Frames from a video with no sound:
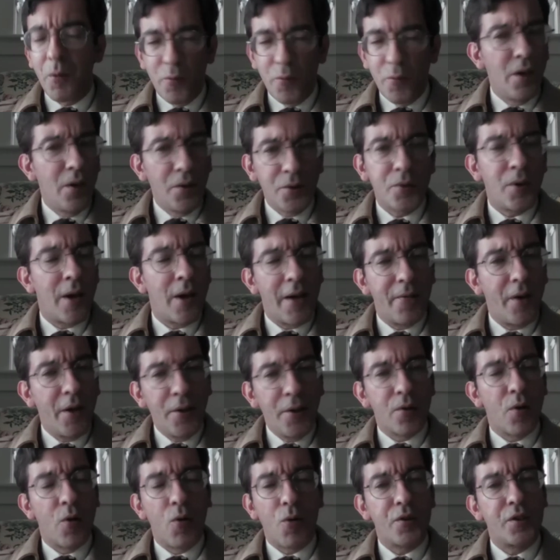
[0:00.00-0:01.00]
But we also have
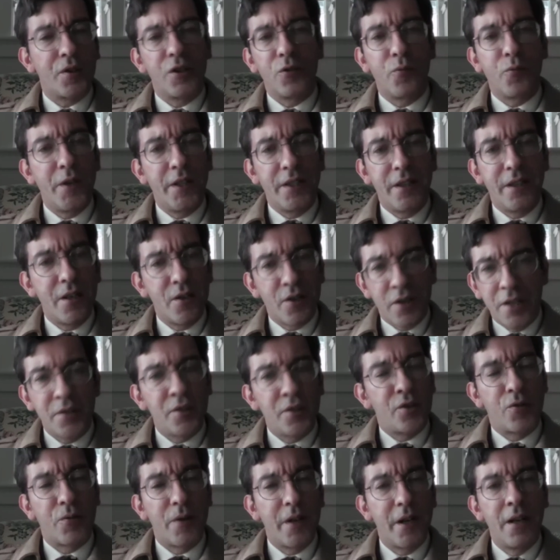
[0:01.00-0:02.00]
other courses. We teach
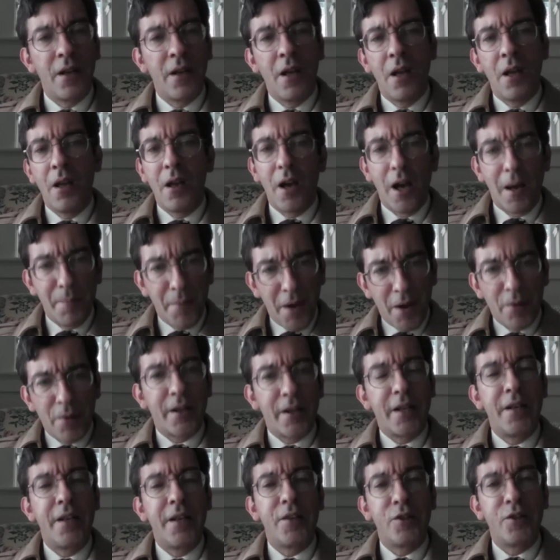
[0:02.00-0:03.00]
history,
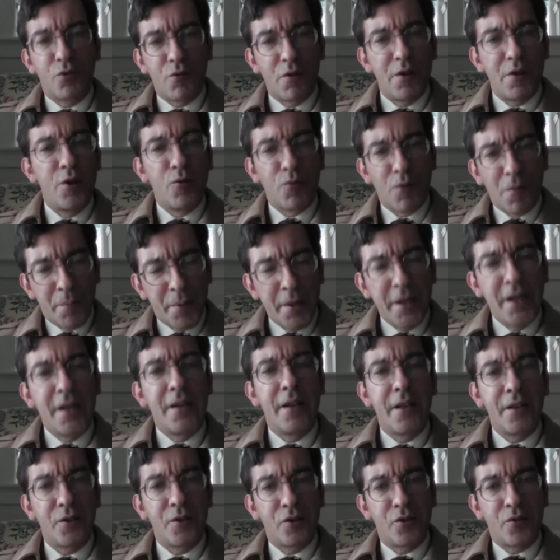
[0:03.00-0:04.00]
American history,
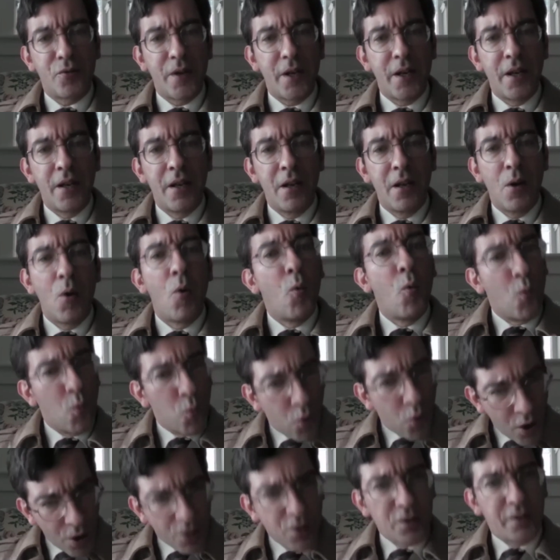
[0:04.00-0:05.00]
European history,
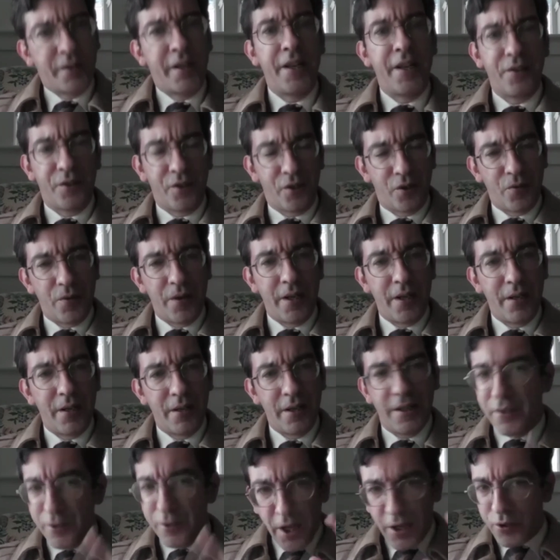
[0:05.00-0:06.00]
world
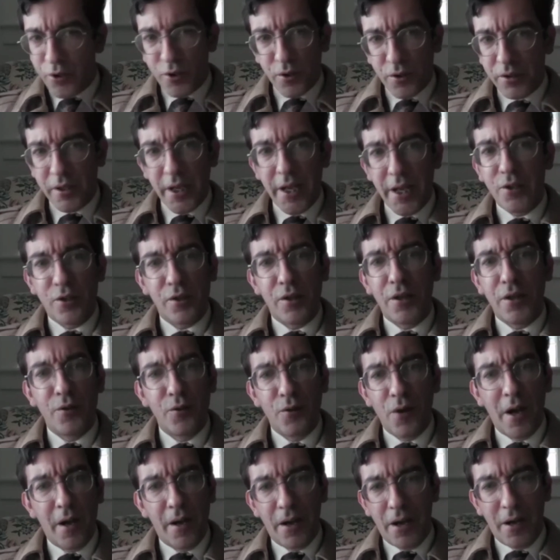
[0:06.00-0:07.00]
history. It's not just Asian
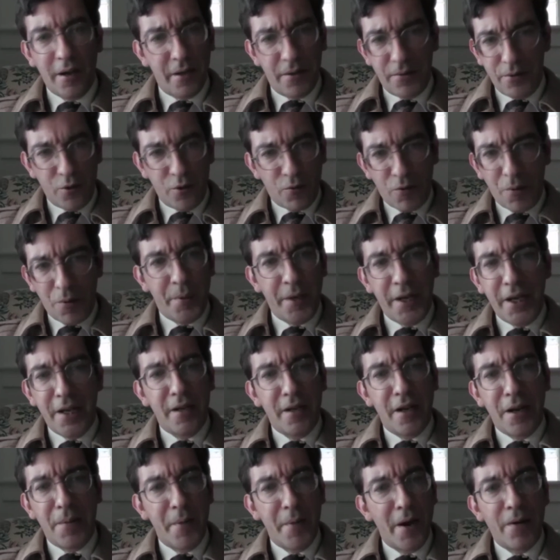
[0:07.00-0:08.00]
and uh,
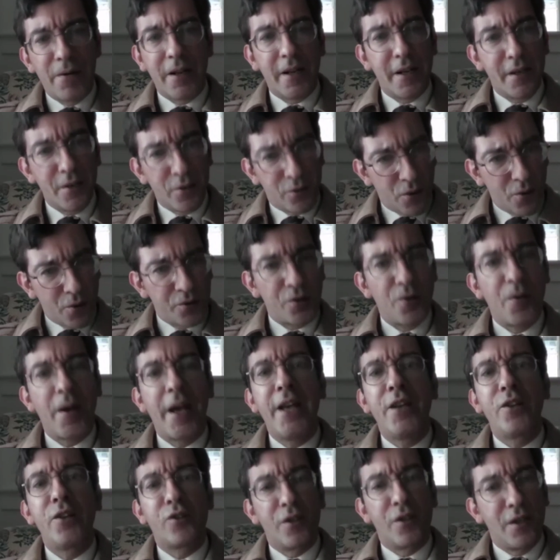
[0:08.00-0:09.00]
European and American, it's also
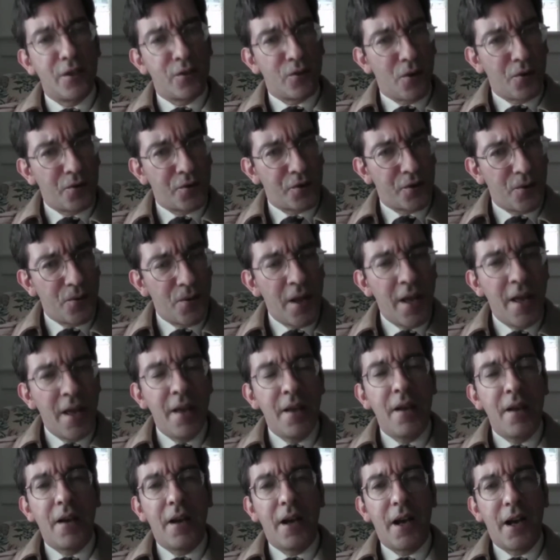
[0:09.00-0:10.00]
Asian, it's also
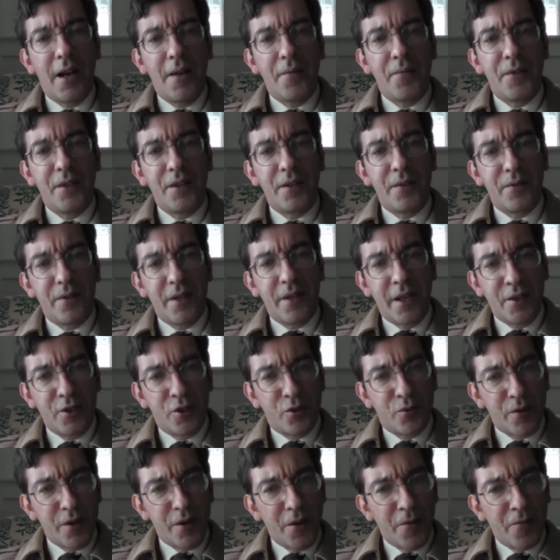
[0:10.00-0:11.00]
uh, the, the
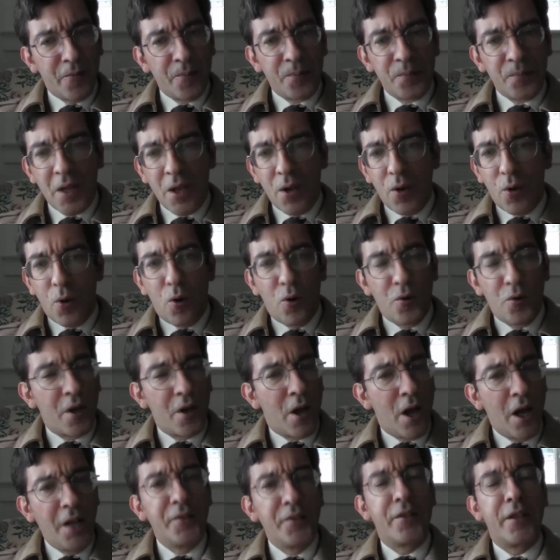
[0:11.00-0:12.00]
history of all
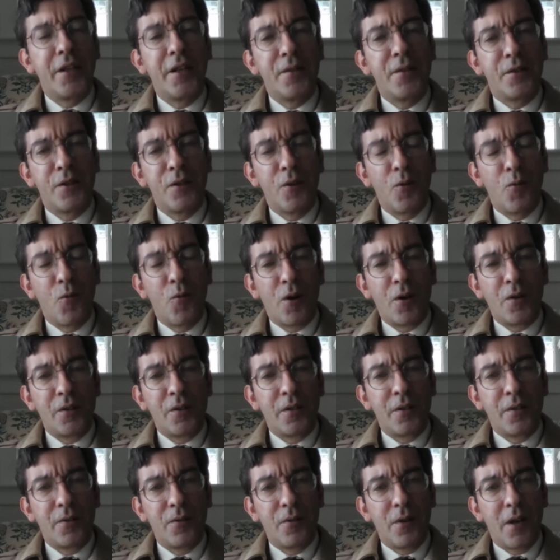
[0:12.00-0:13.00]
the continents in the
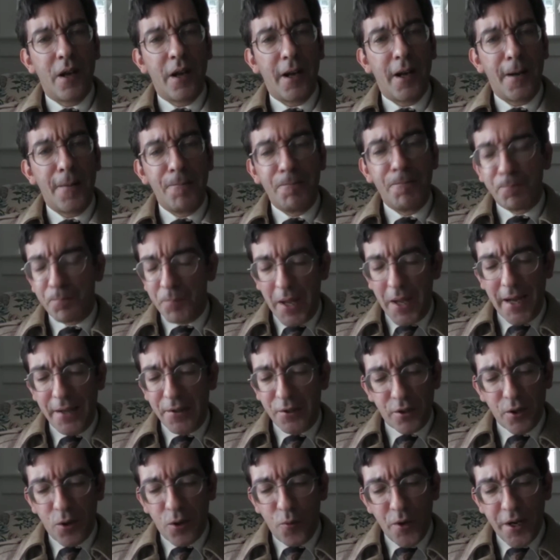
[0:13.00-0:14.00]
world. Um,
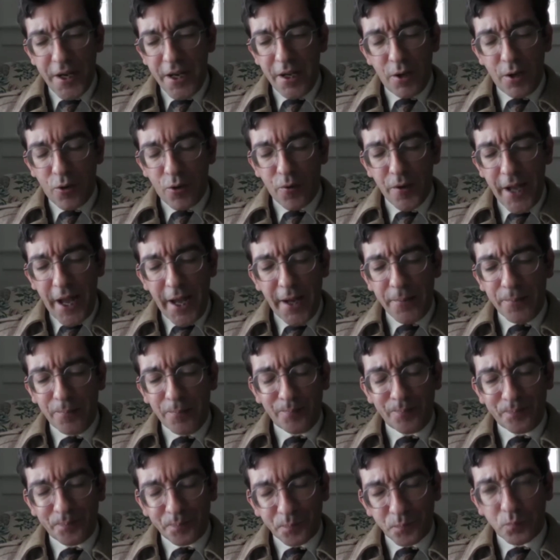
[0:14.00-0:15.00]
and so we
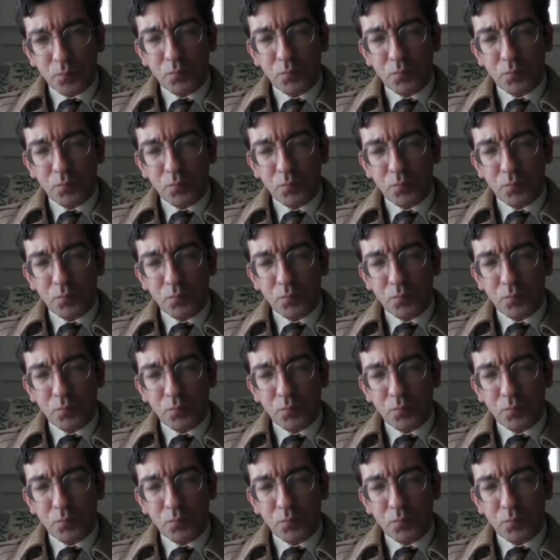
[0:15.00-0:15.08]
create